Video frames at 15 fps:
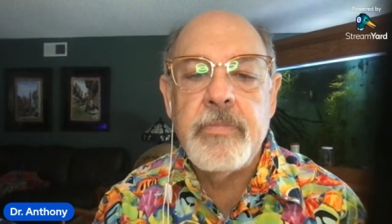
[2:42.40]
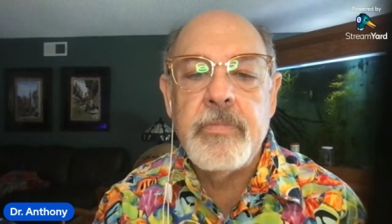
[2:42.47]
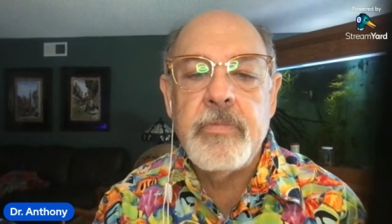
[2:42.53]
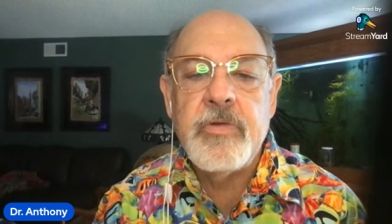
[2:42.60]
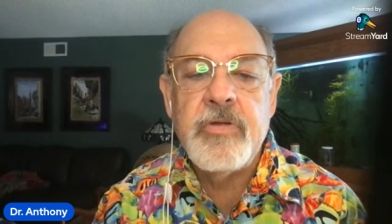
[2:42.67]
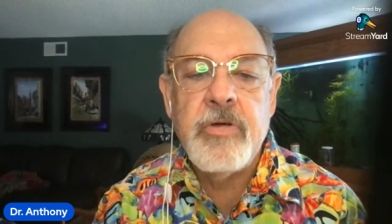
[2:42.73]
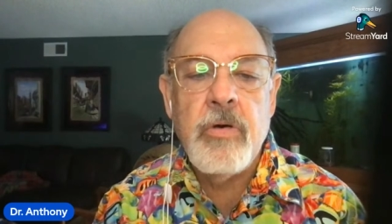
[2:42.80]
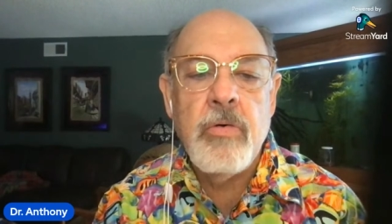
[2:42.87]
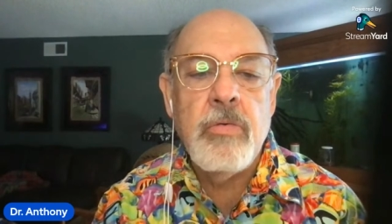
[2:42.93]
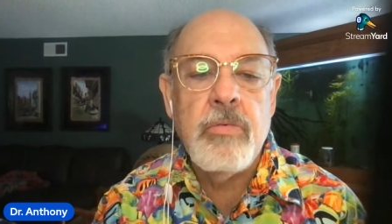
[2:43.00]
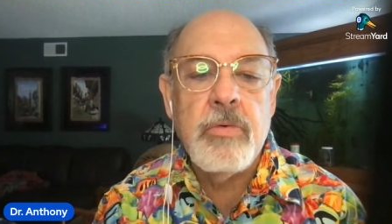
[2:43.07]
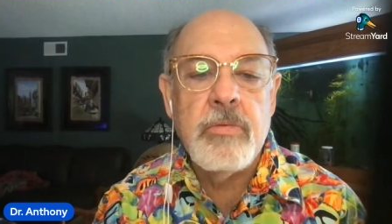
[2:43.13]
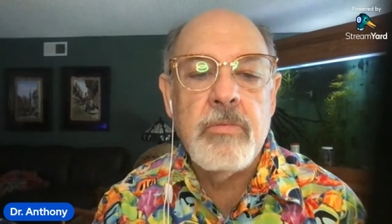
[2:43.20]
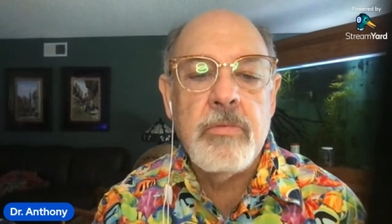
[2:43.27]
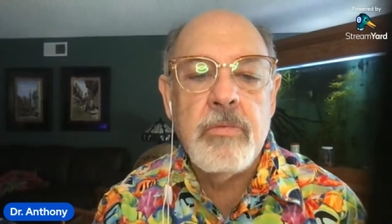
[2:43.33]

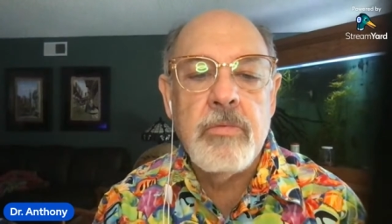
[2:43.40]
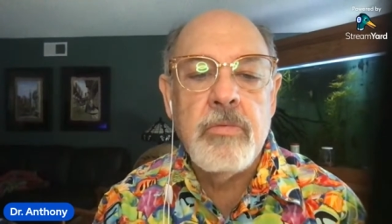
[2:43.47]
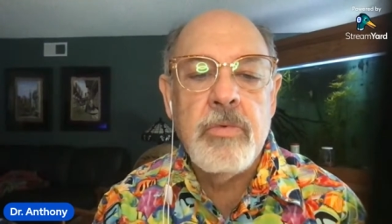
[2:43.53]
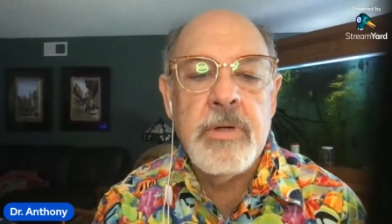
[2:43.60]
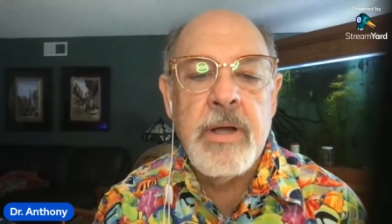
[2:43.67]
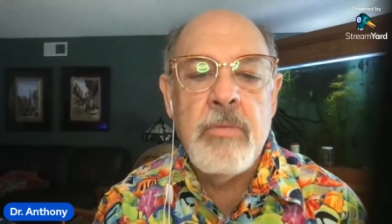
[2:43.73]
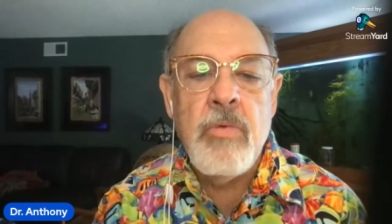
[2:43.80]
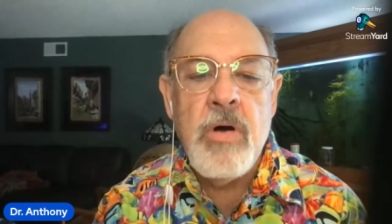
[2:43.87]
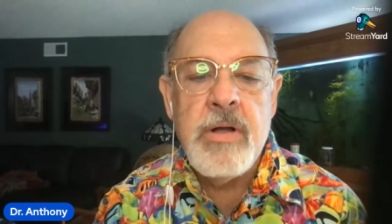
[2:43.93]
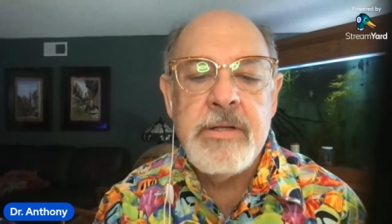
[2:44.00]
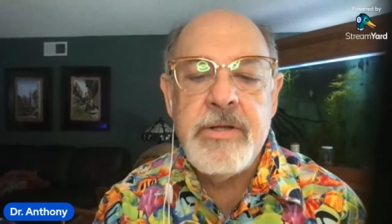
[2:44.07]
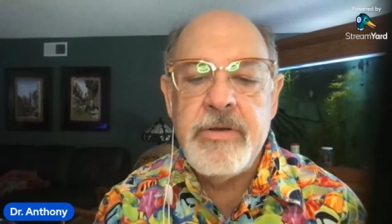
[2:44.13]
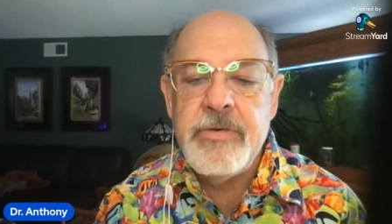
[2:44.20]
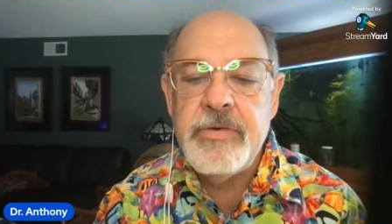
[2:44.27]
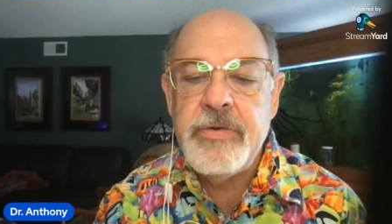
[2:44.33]
So what I want
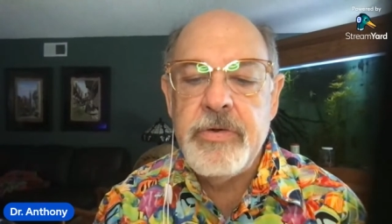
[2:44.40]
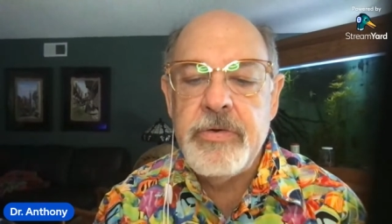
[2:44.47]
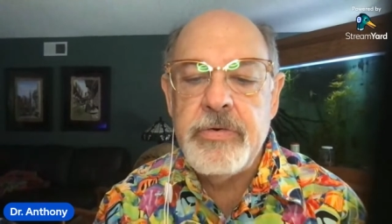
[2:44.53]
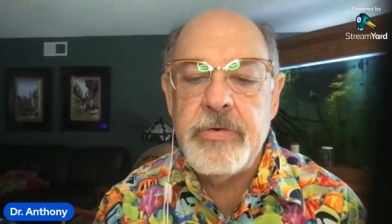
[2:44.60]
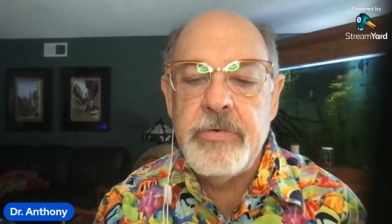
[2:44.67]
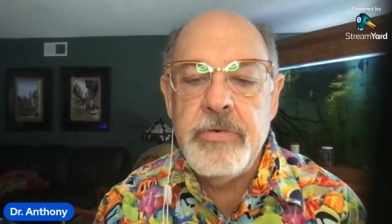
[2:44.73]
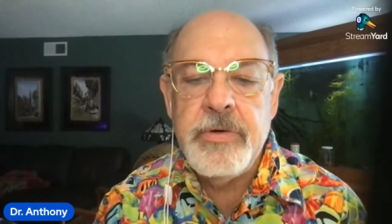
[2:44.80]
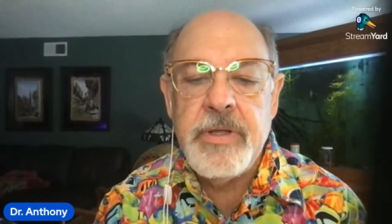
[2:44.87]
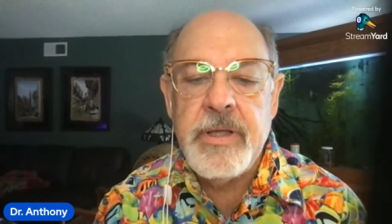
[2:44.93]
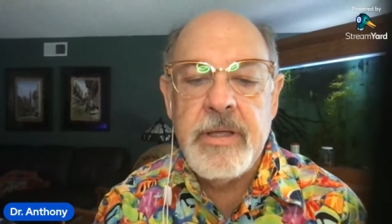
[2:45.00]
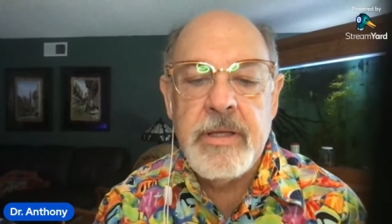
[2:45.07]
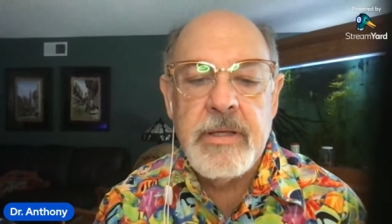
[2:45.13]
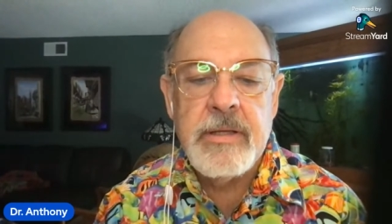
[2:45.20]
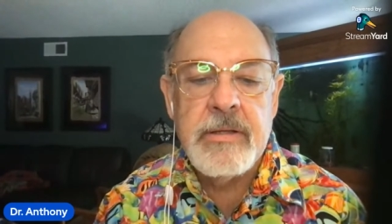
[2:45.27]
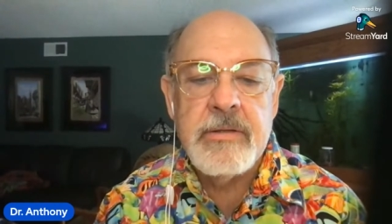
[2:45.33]
to do
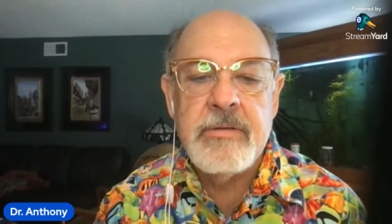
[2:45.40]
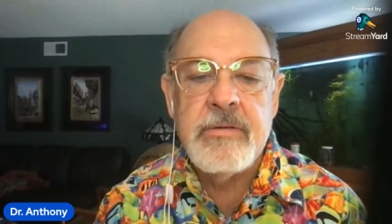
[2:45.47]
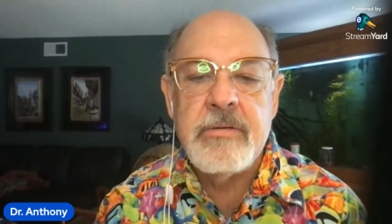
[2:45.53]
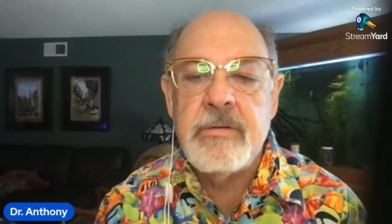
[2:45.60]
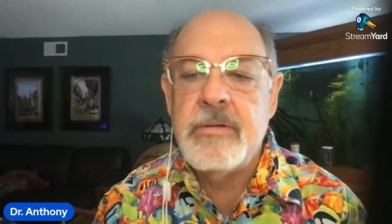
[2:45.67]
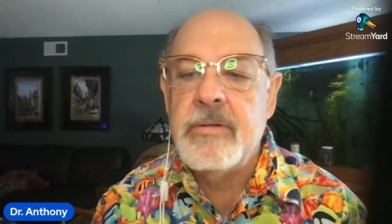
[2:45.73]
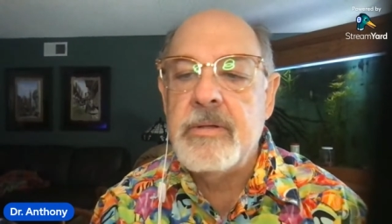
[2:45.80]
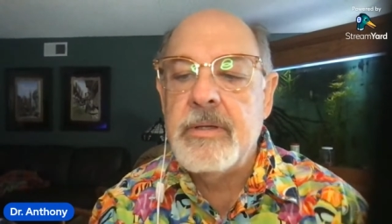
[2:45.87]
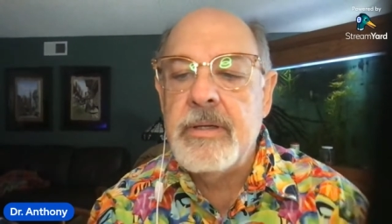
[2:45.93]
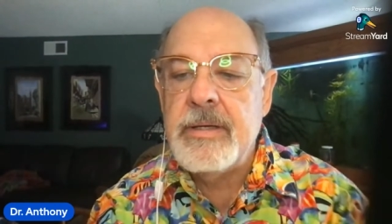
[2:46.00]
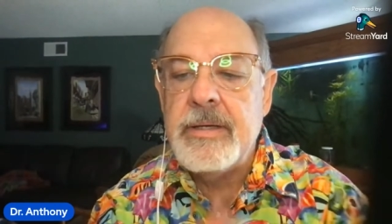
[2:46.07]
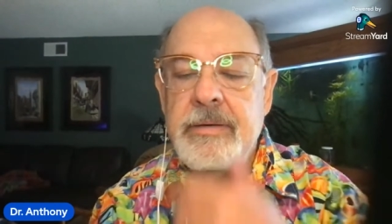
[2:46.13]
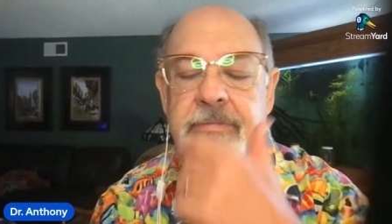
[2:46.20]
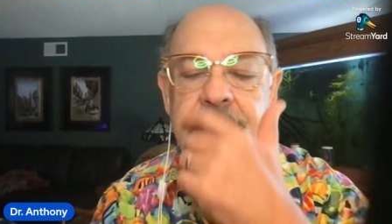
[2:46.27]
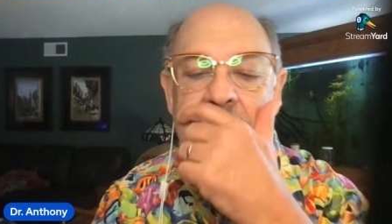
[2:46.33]
is,
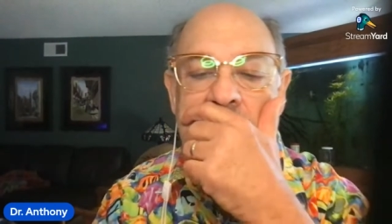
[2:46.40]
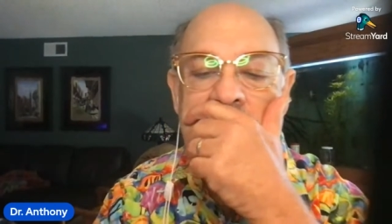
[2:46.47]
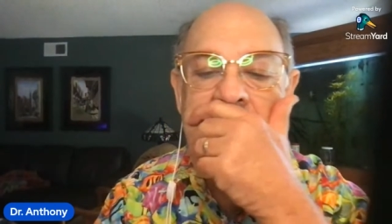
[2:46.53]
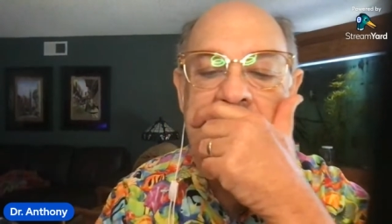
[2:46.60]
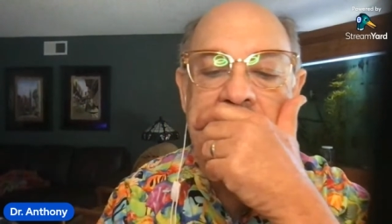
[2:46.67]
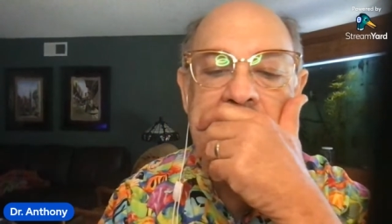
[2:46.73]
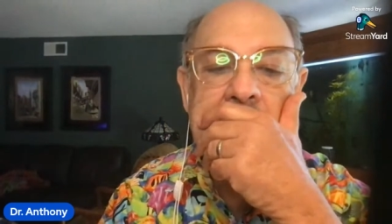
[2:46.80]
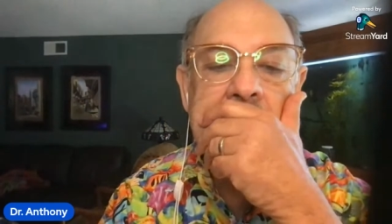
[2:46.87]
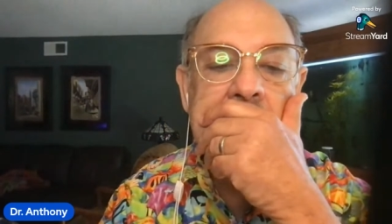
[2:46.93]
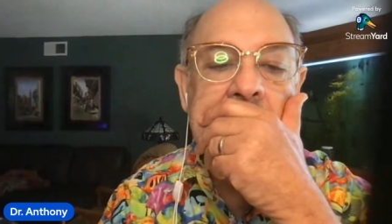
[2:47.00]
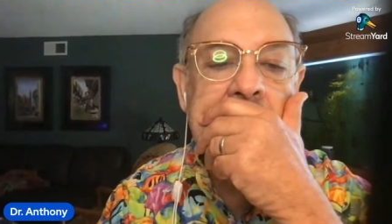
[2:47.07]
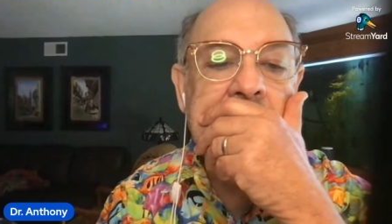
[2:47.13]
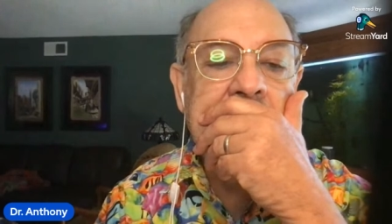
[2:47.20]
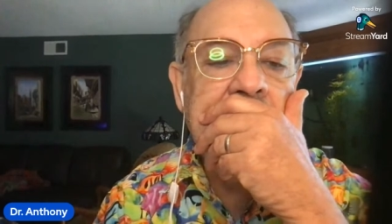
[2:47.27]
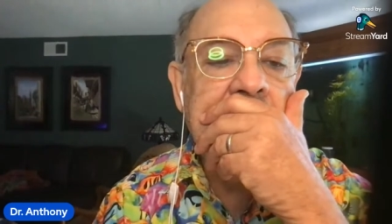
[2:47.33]
if I can do
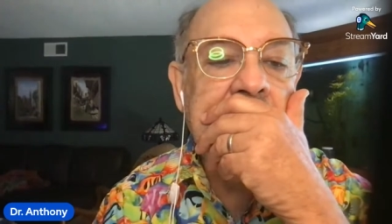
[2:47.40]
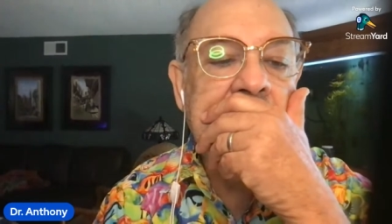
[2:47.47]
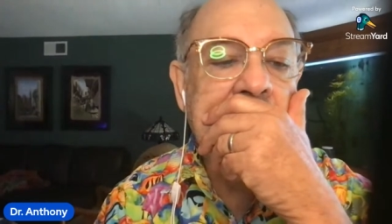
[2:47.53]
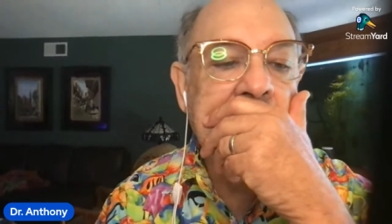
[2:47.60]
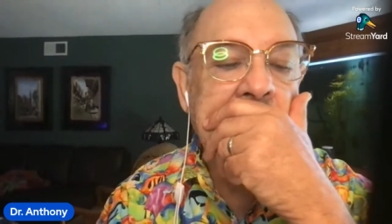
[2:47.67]
this,